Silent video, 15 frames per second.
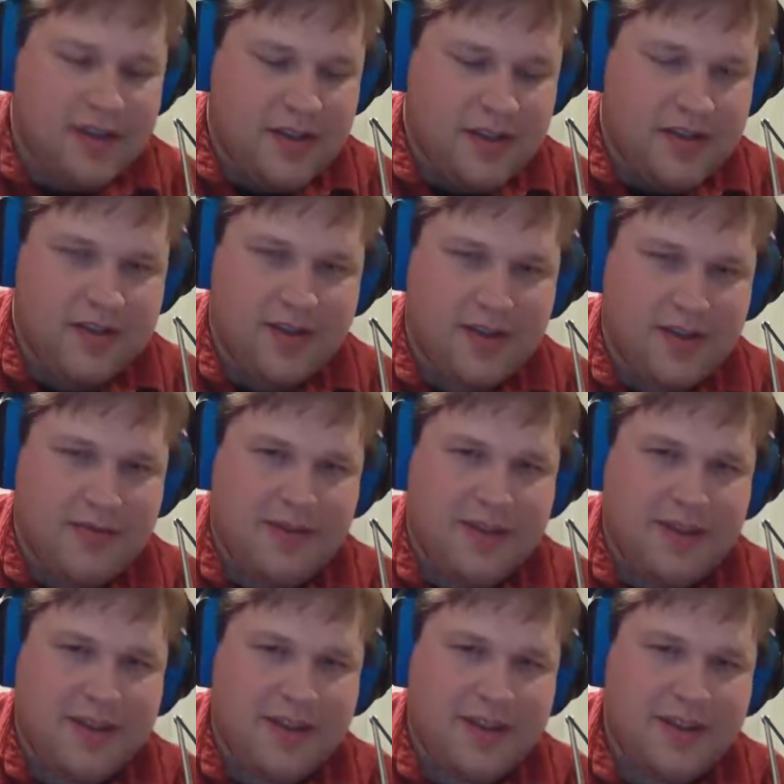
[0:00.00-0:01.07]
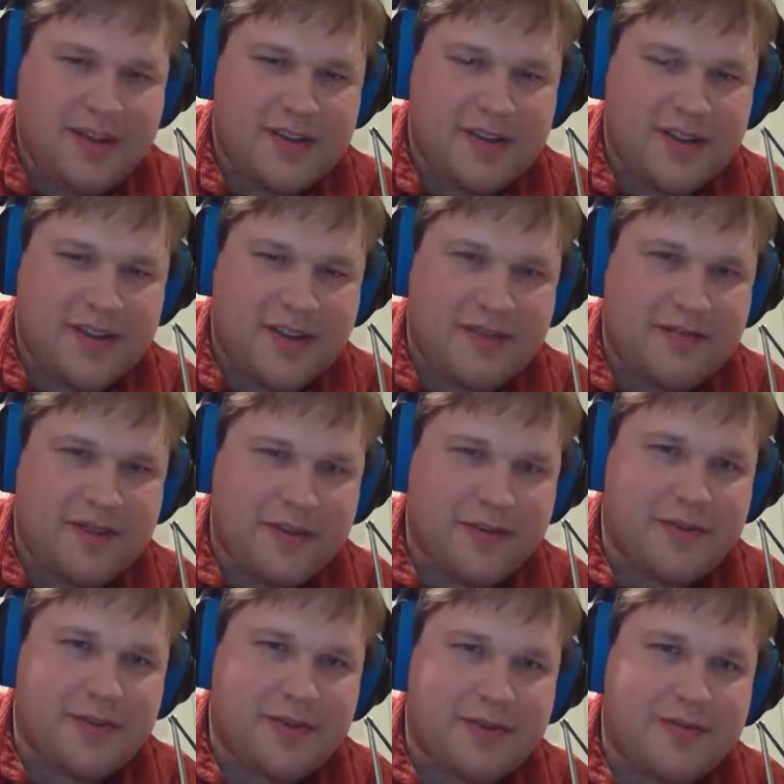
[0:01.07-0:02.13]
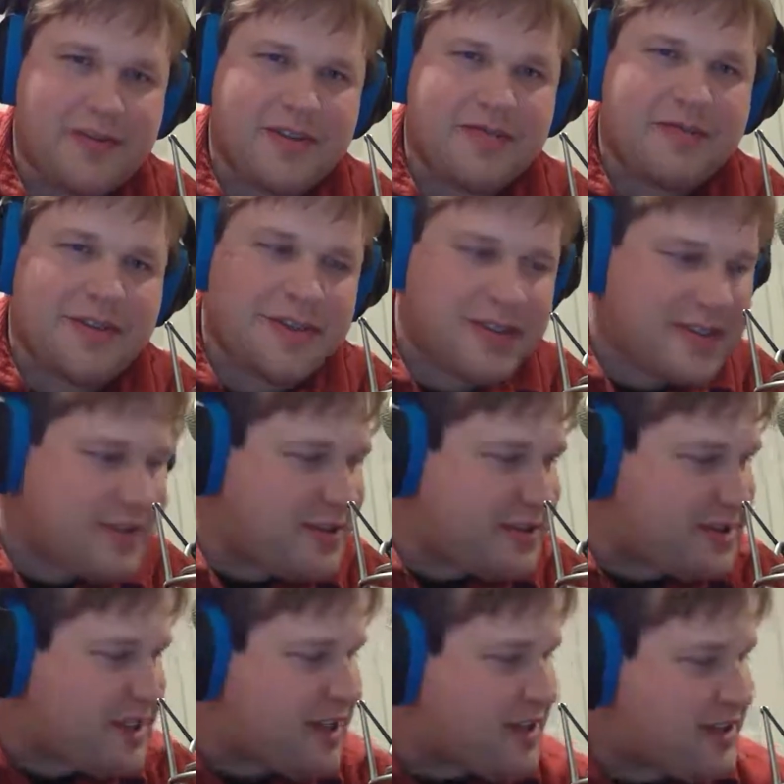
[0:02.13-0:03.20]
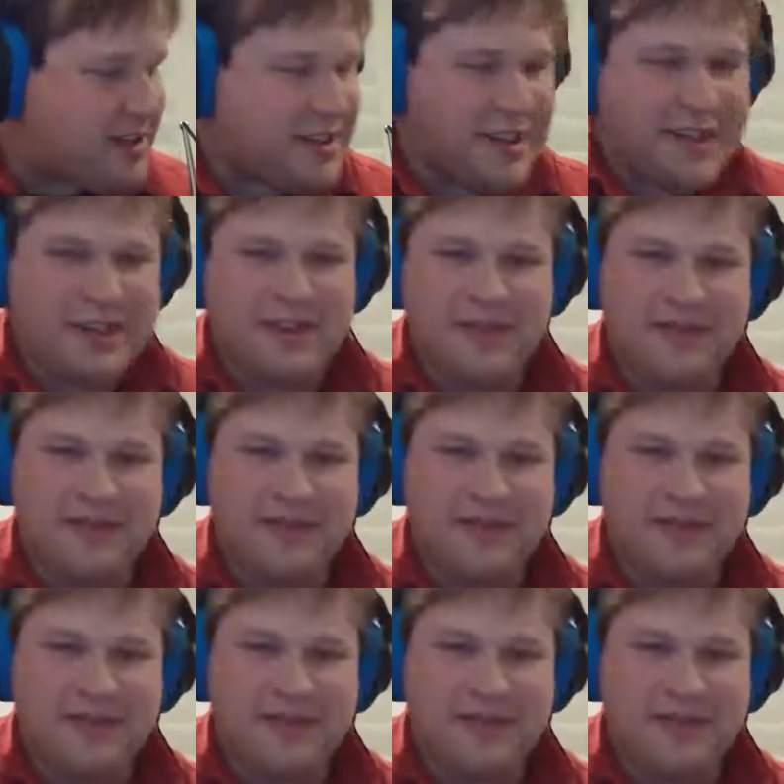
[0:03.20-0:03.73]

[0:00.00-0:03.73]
streaming side of YouTube can be a little challenging.